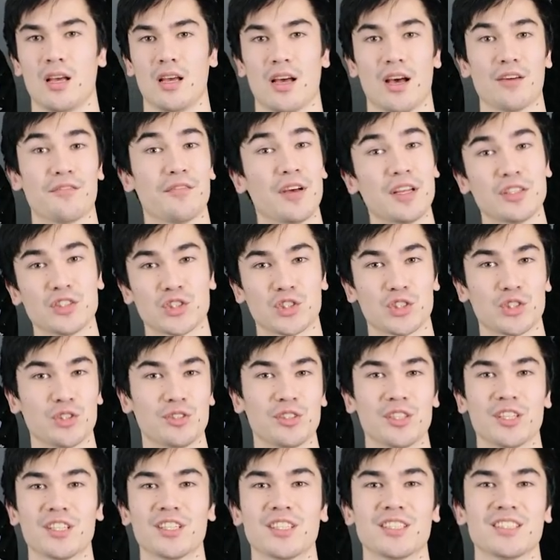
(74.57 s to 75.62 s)
event
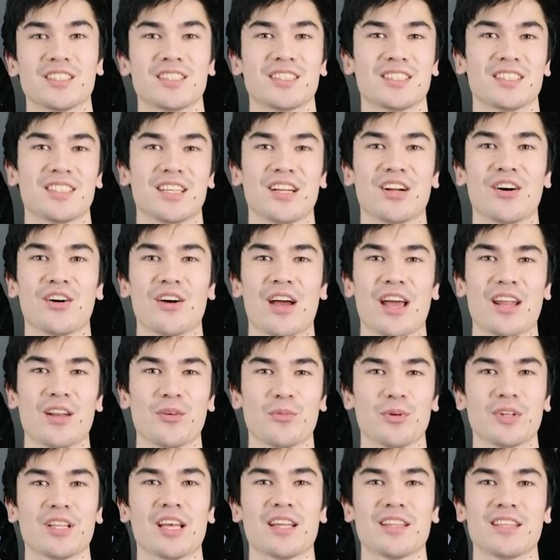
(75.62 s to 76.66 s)
shooters, you know,
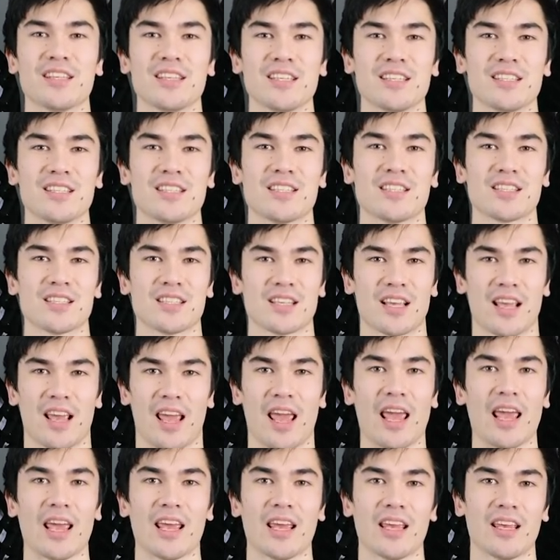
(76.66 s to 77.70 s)
anyone that needs
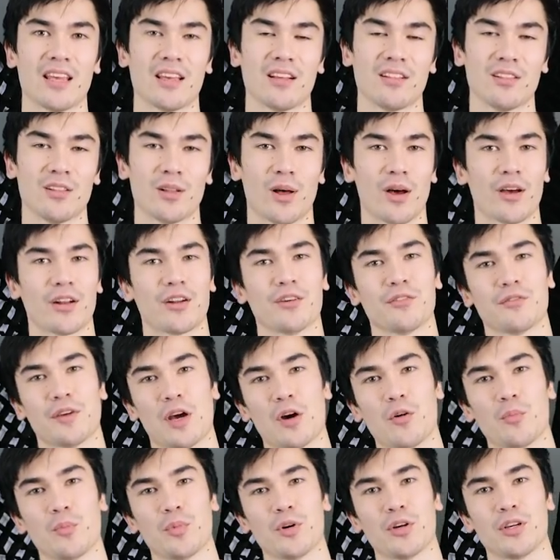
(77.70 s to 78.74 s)
a lot of
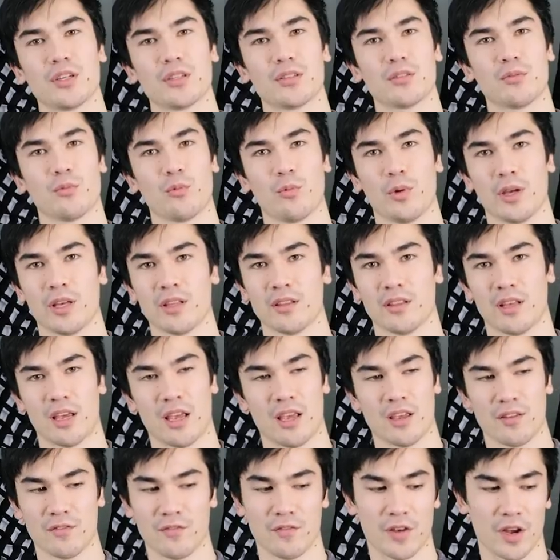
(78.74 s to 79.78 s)
output with
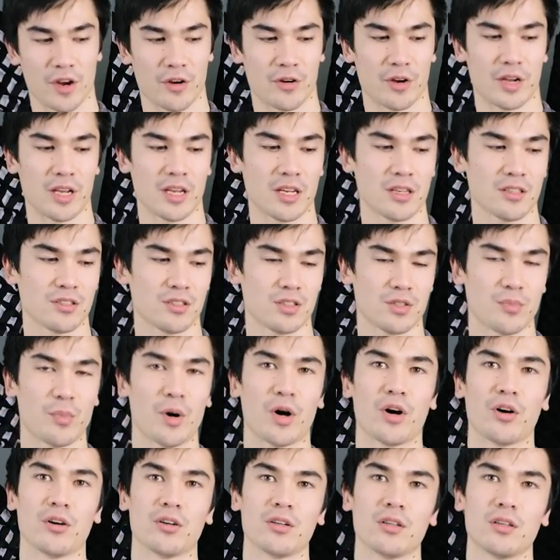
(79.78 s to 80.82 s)
a very
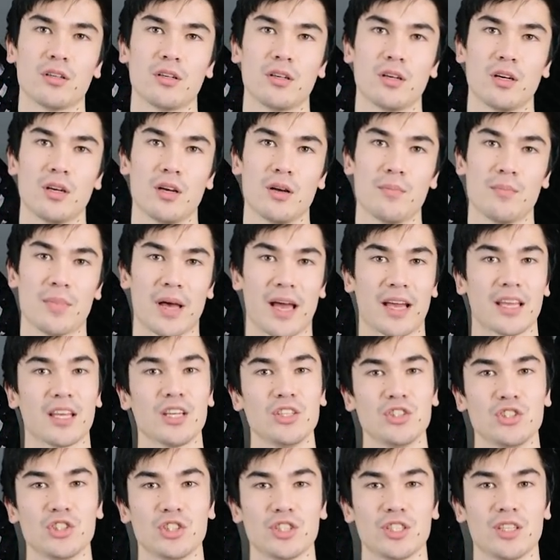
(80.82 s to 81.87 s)
small
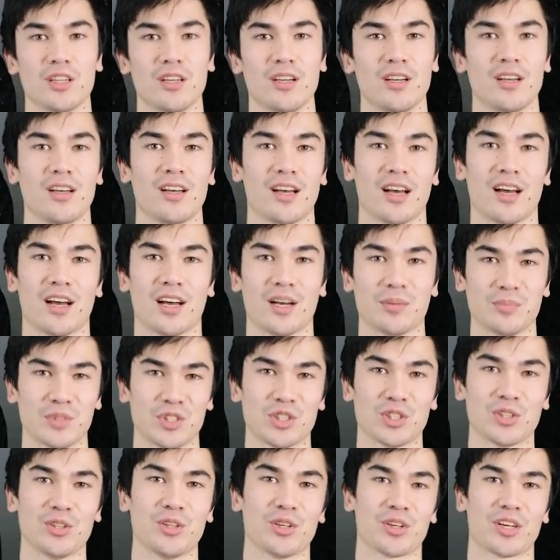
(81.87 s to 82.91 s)
package
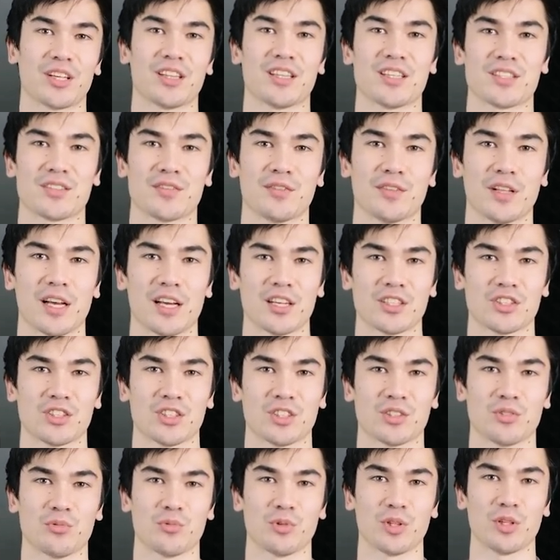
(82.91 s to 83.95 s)
should look at this flash.
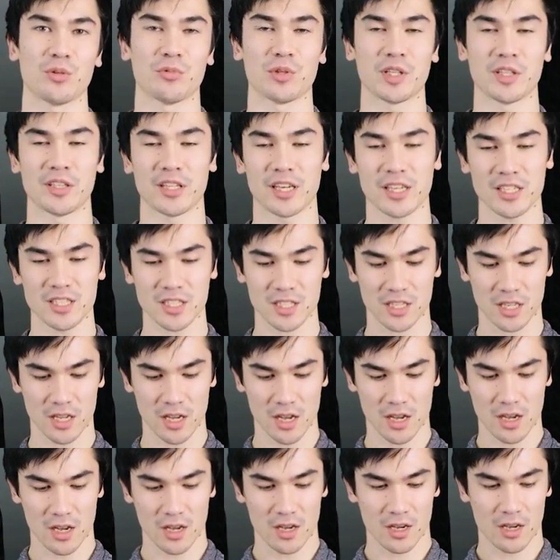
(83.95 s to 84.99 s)
It's really, really nice.
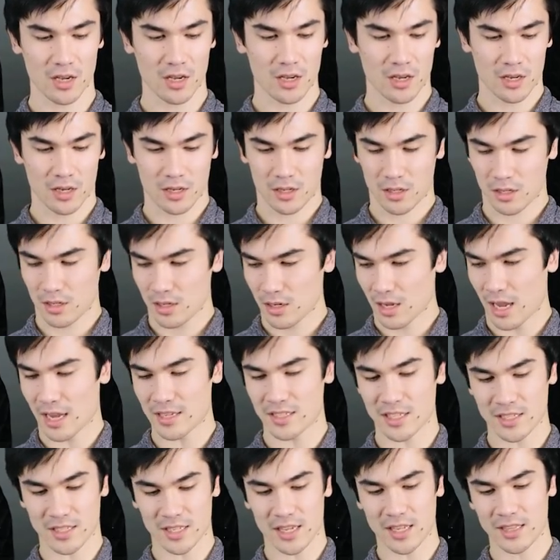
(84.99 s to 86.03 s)

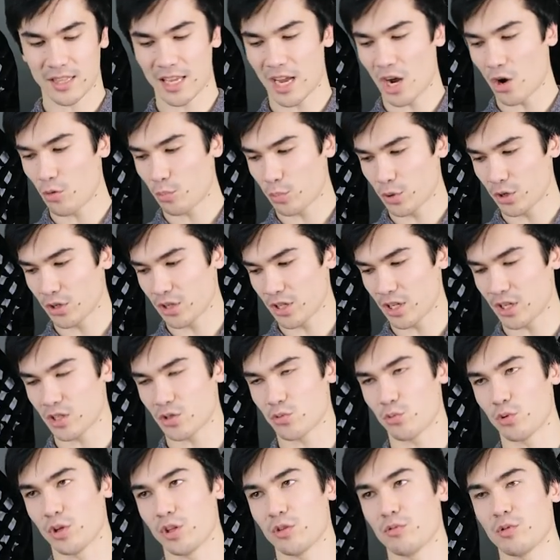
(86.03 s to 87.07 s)
As I said, the output
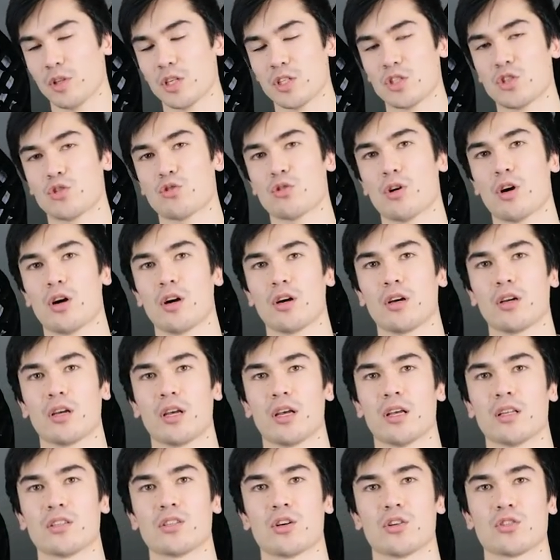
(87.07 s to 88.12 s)
is really, really strong.
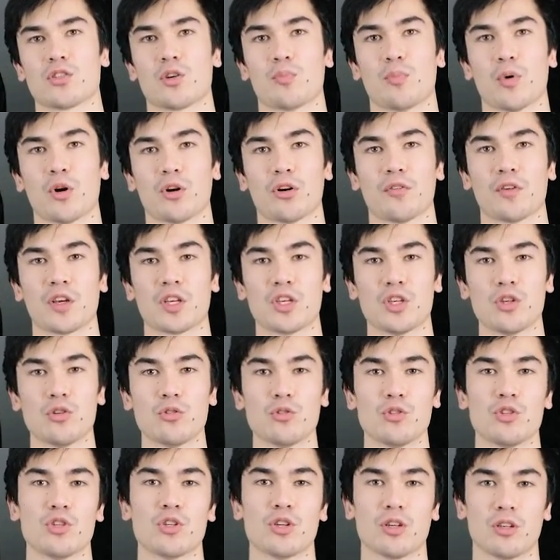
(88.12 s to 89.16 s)
It's also part of a
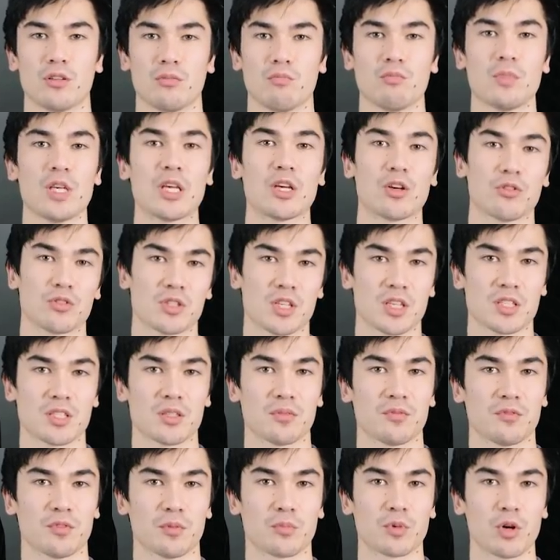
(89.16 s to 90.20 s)
huge
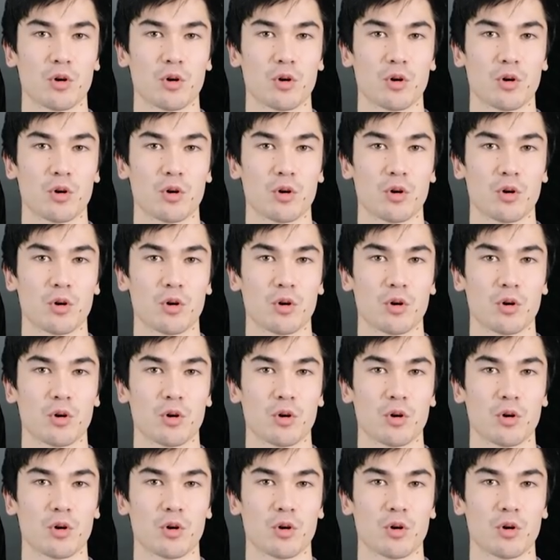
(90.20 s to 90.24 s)
ecosystem from